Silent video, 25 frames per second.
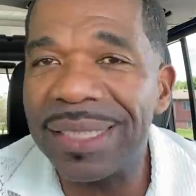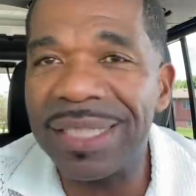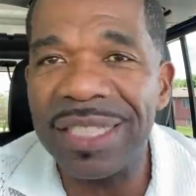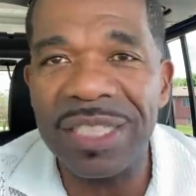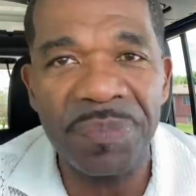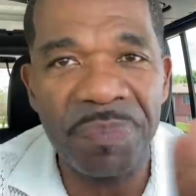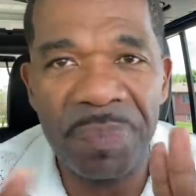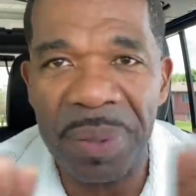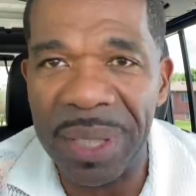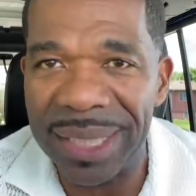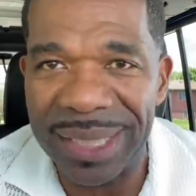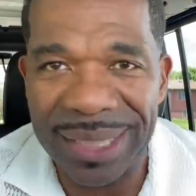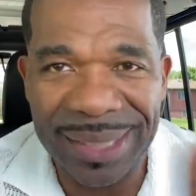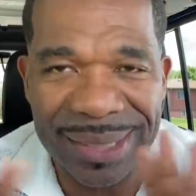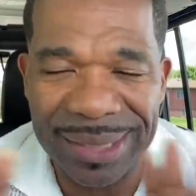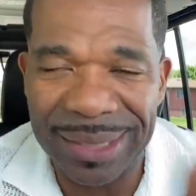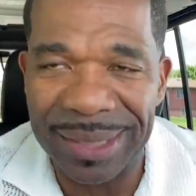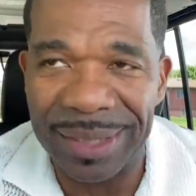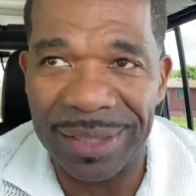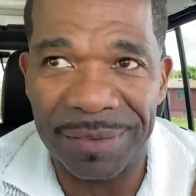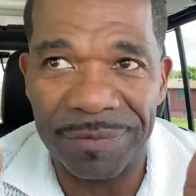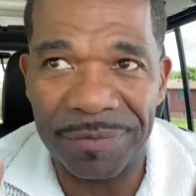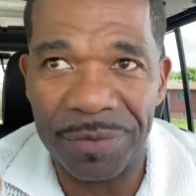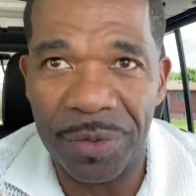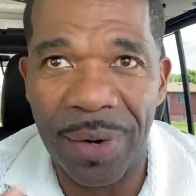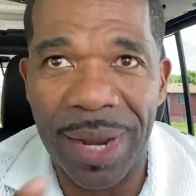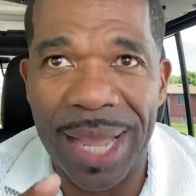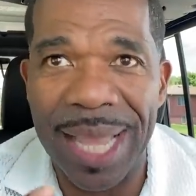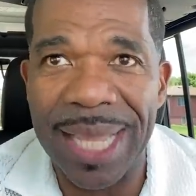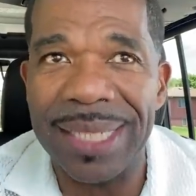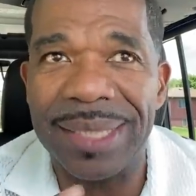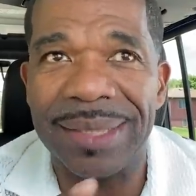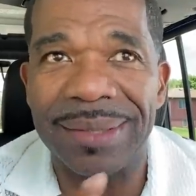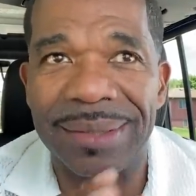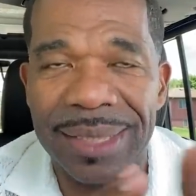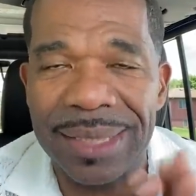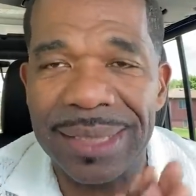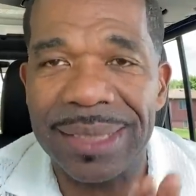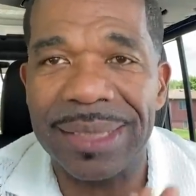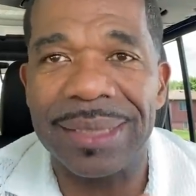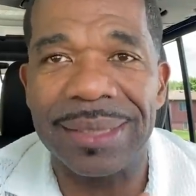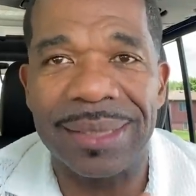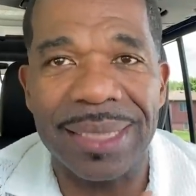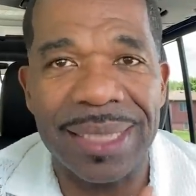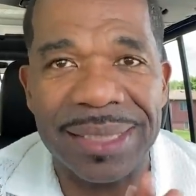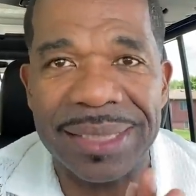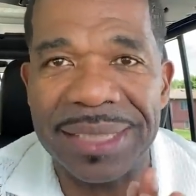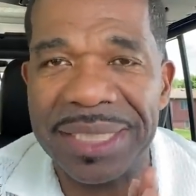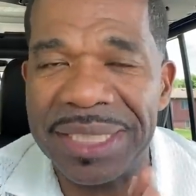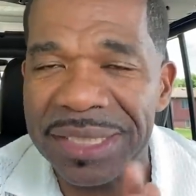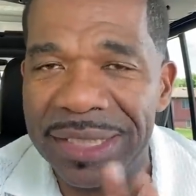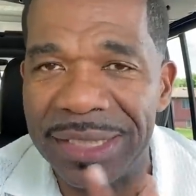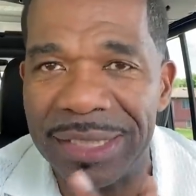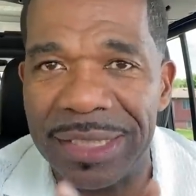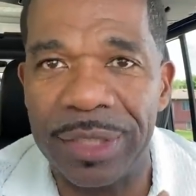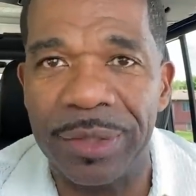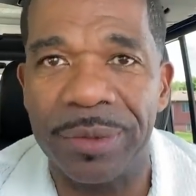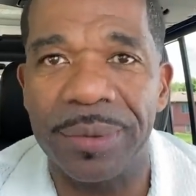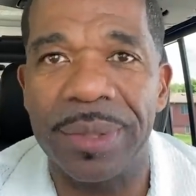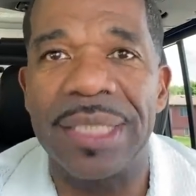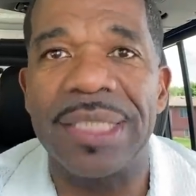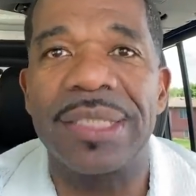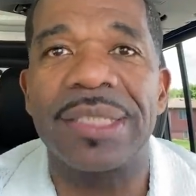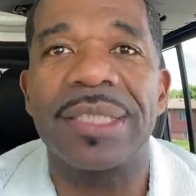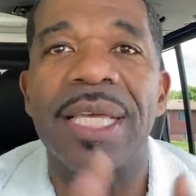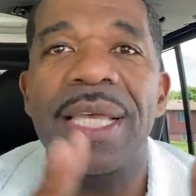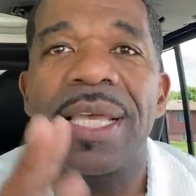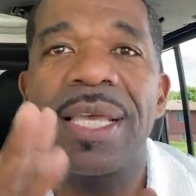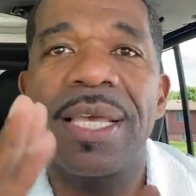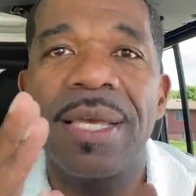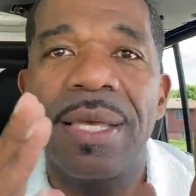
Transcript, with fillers: of this penny stuff, right? Let's get serious.